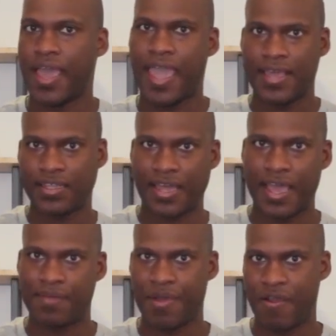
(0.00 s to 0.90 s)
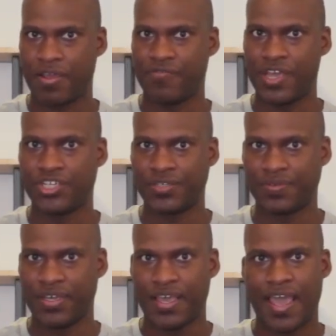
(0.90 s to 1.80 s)
and the Latin American region,
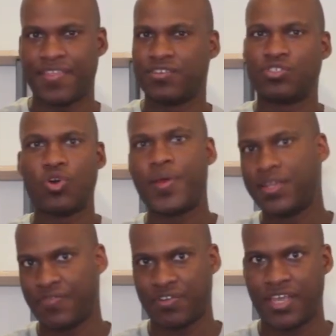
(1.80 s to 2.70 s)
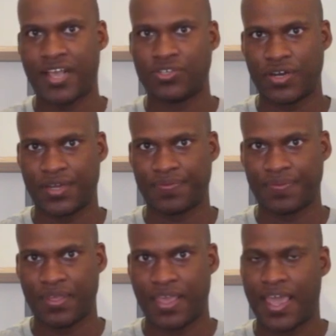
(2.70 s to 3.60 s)
and there's so many different takes on it.
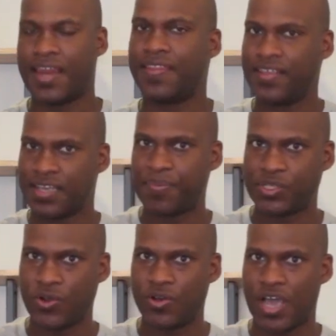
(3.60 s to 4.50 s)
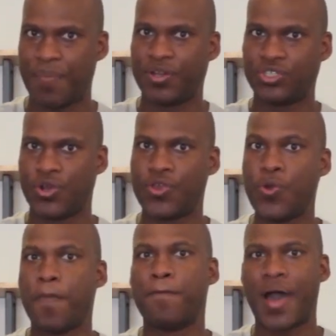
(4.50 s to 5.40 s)
And in this episode, I'm going to show
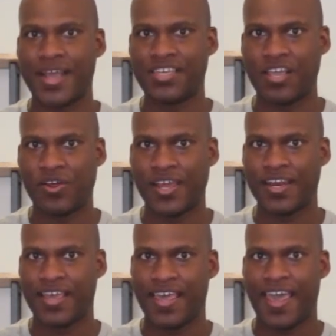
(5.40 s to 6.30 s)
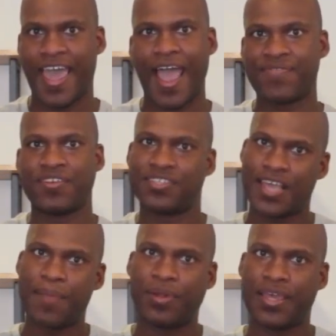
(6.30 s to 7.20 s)
you my take on it after
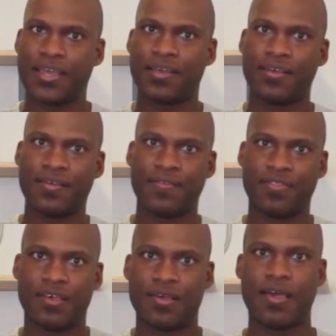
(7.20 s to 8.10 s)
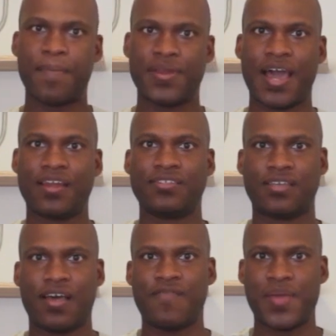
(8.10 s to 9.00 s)
sampling the
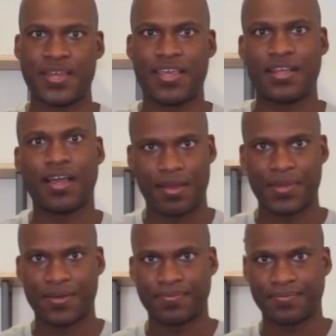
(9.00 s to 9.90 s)
empanadas of Medellin, Colombia.